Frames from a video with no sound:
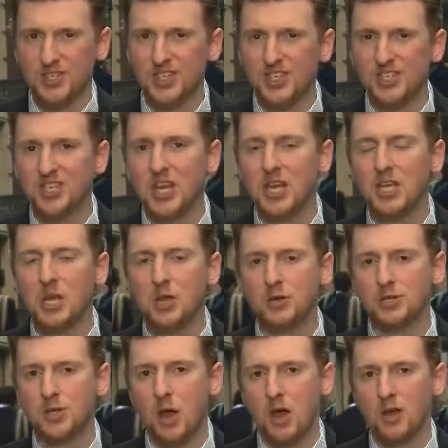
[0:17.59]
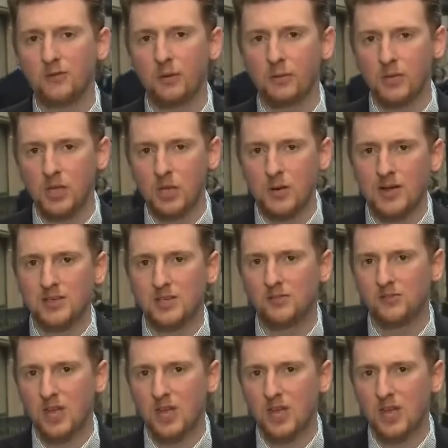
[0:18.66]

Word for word: 16 years on from the U.S.